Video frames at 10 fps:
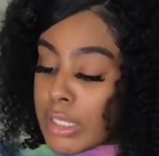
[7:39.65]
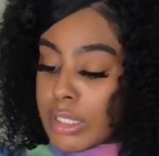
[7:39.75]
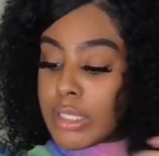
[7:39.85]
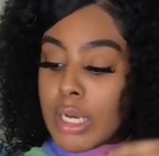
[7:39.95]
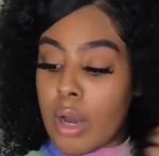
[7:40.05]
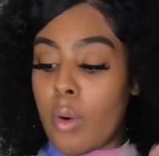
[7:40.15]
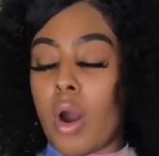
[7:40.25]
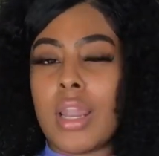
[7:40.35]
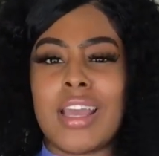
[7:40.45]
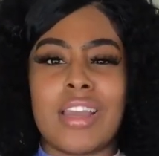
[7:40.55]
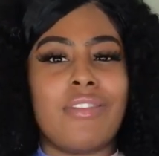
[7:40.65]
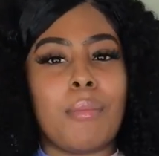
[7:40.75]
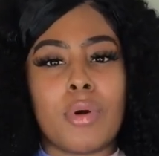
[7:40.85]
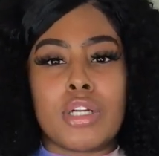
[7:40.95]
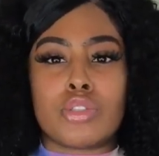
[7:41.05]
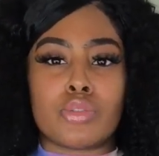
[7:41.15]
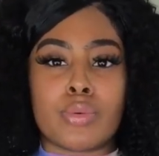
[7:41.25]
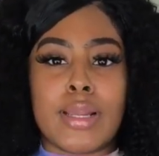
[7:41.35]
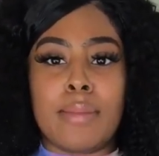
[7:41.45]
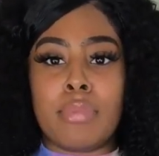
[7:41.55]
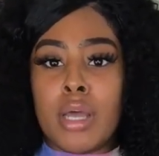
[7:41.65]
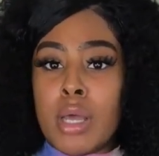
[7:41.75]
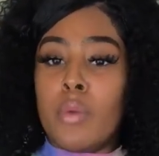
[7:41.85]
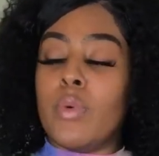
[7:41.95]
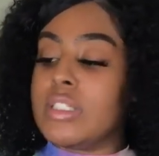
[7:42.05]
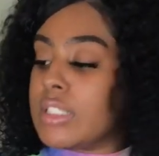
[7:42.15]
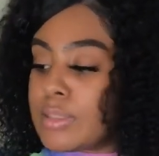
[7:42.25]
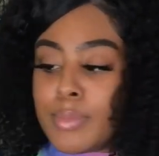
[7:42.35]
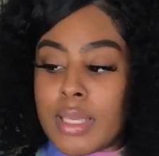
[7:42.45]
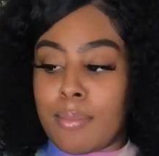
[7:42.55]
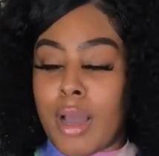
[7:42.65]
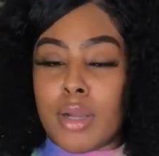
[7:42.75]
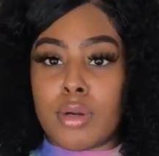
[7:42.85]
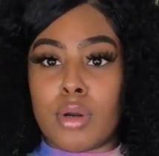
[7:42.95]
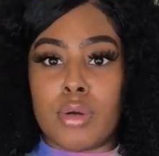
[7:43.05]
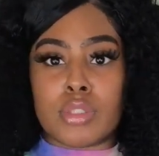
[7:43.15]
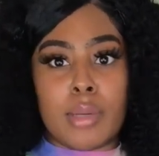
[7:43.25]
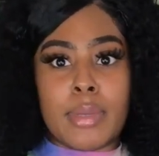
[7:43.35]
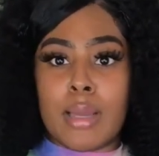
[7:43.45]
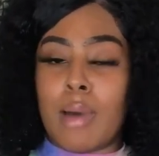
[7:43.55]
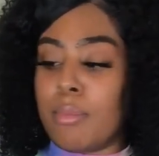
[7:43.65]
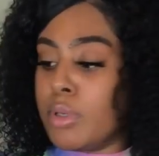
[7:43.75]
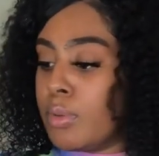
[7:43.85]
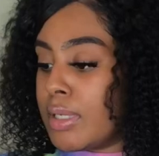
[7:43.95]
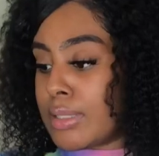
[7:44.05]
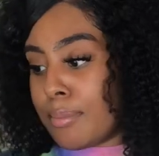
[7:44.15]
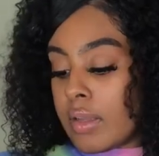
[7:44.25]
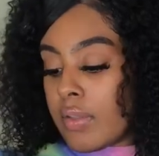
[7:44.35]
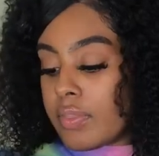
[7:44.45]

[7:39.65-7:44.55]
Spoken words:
you know, or, like, if I'm on a trip with just me and my girls or me and my boo or something.